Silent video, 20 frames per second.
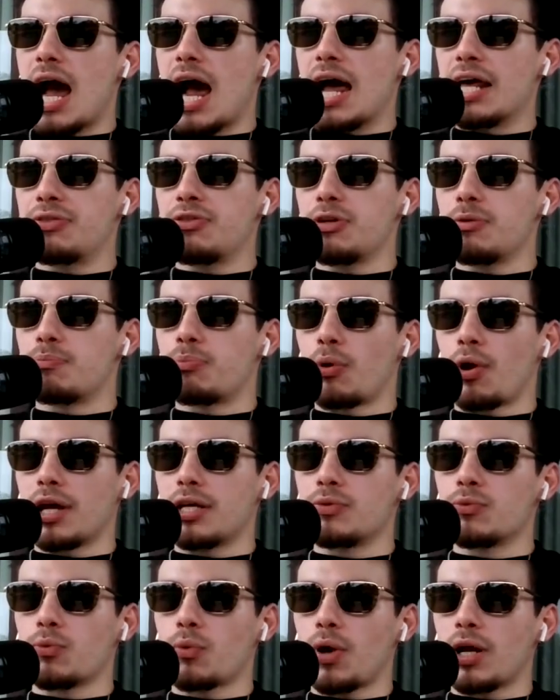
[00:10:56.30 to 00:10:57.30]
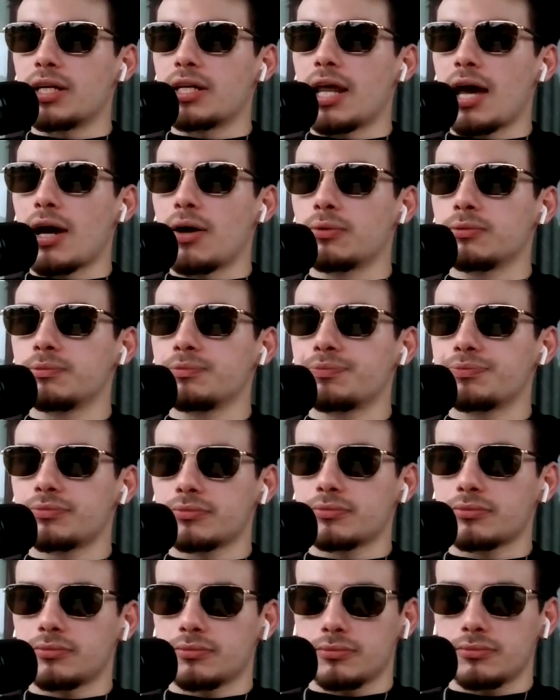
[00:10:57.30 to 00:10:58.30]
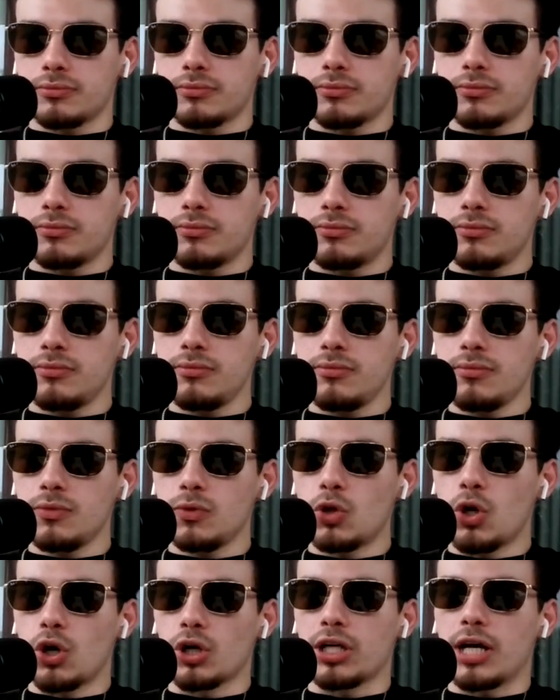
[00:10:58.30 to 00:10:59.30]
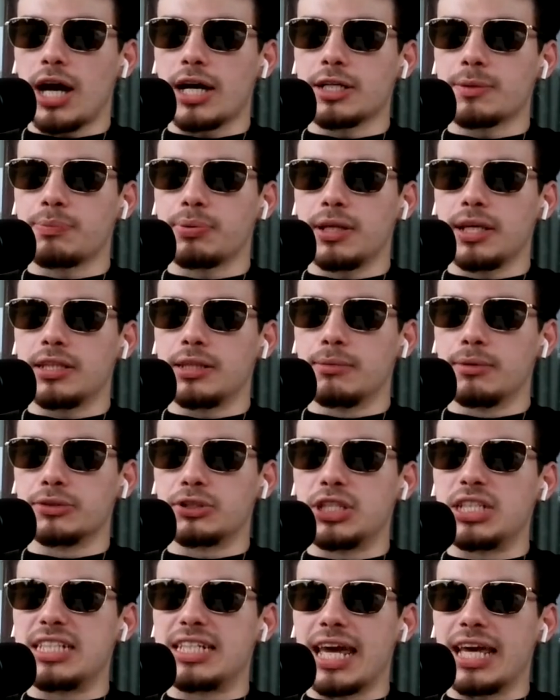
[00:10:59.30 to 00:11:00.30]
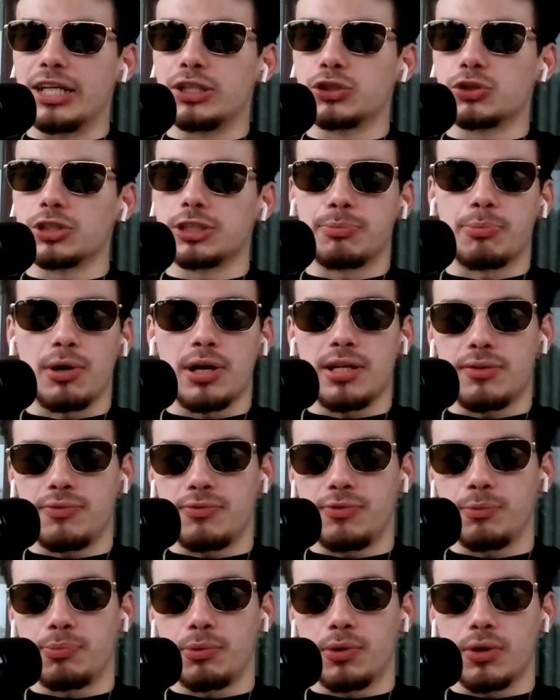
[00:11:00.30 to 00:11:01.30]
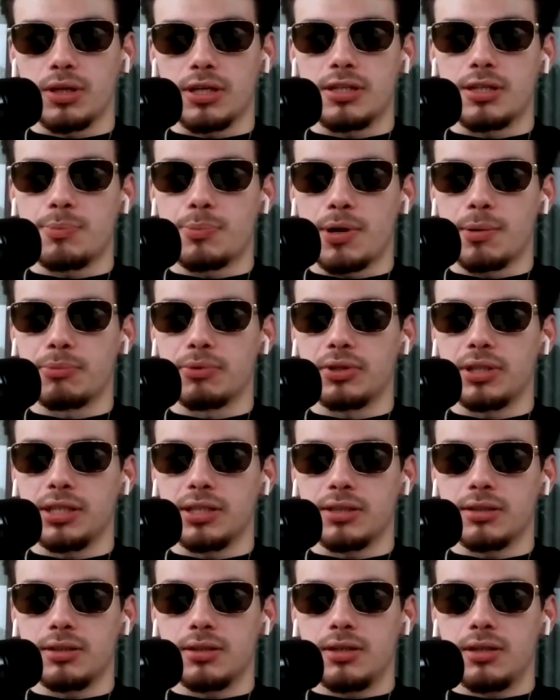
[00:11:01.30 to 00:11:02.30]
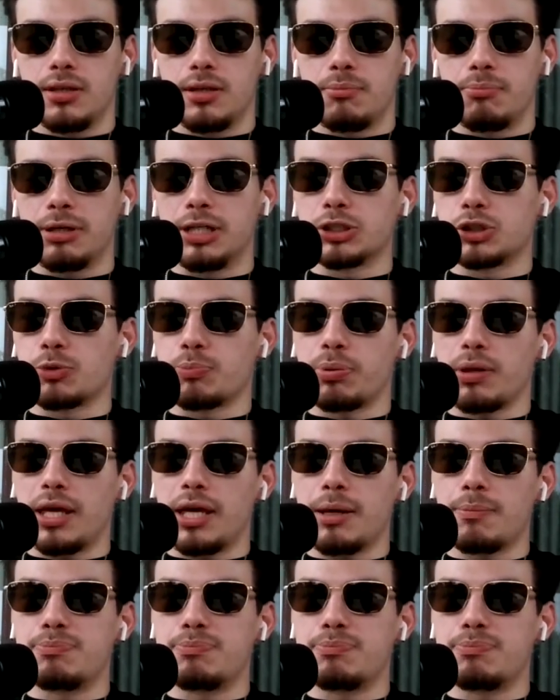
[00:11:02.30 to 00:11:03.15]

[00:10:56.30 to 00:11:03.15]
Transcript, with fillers: I think Brighton right now are kind of playing the most dangerous brand of football in the Premier League because they're playing